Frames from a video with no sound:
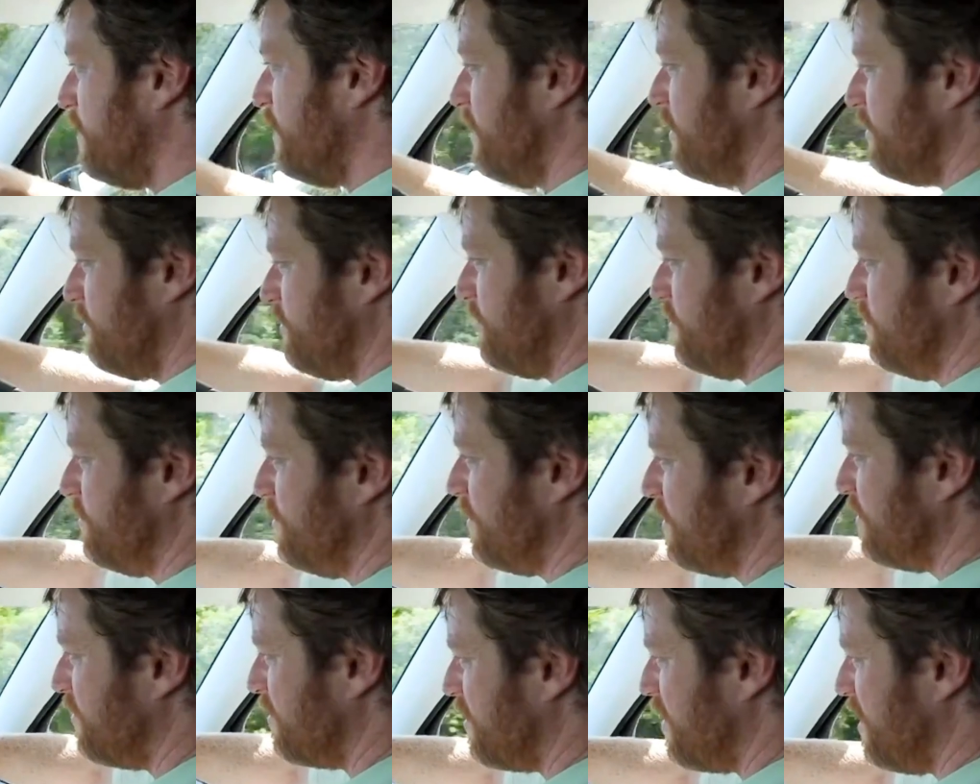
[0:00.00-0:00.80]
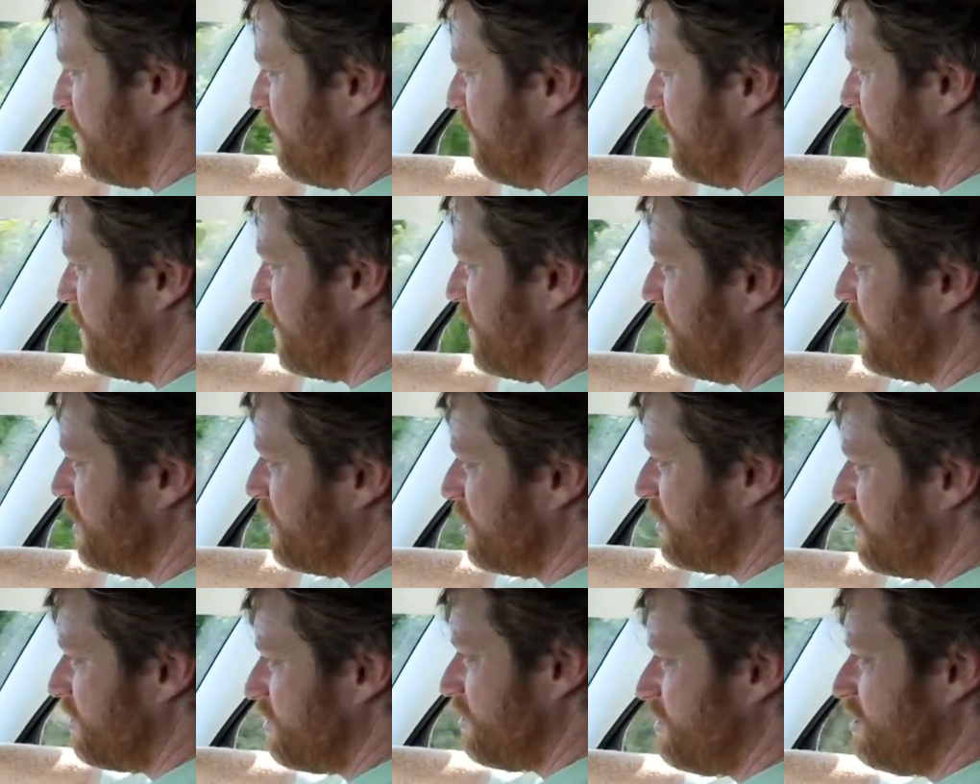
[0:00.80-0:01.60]
wise this thing's coming in
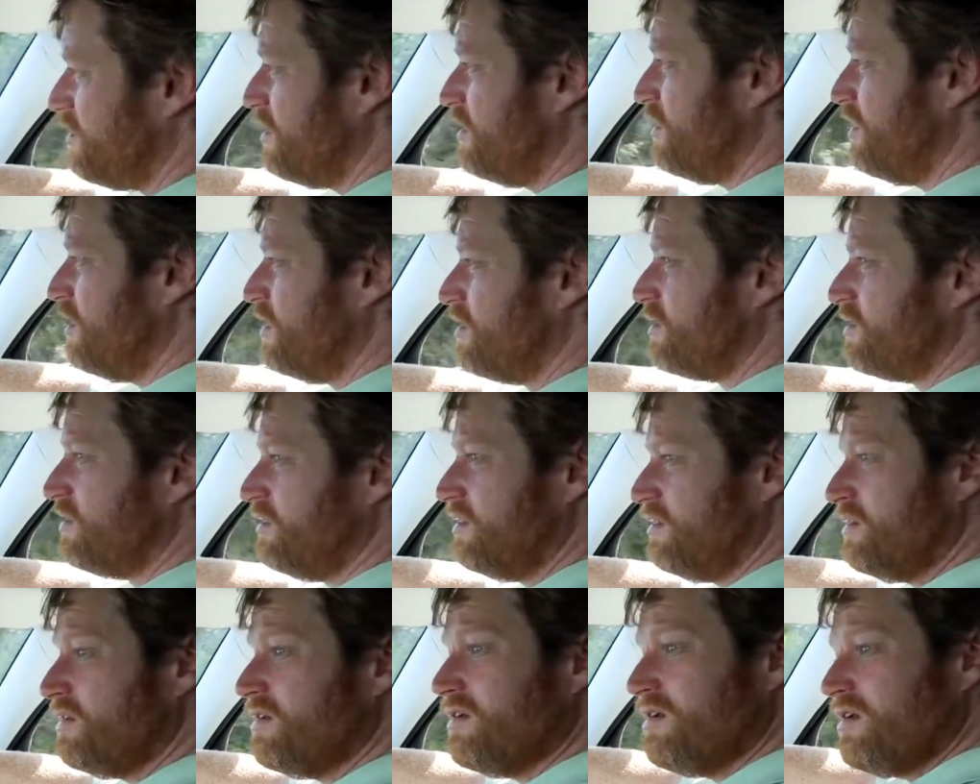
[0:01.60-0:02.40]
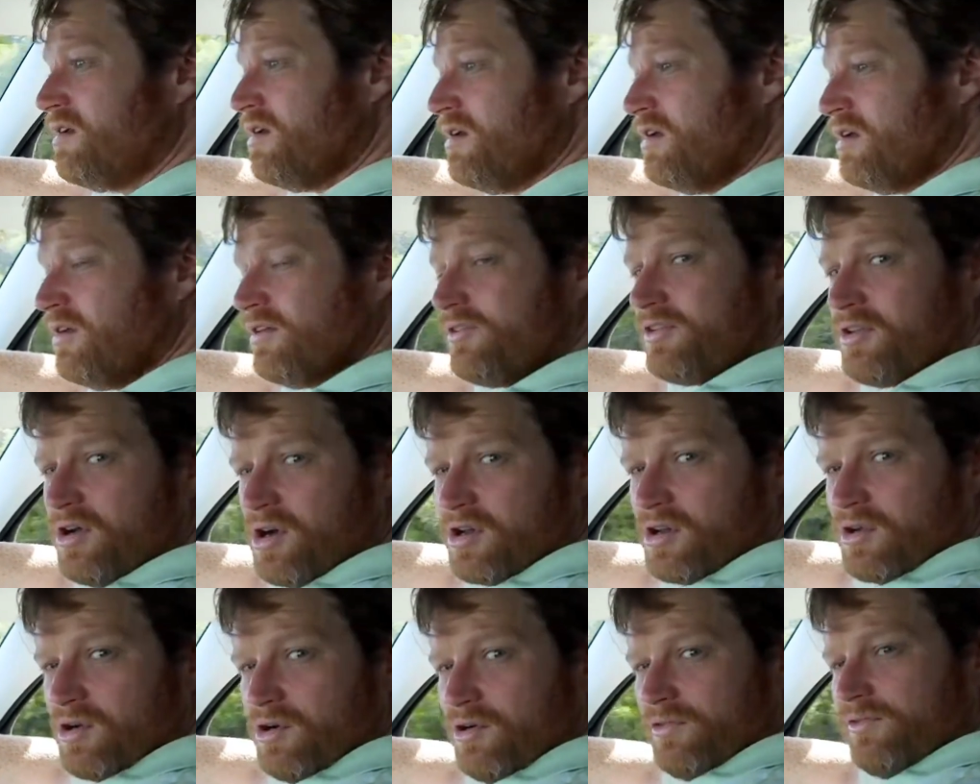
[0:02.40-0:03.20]
at starting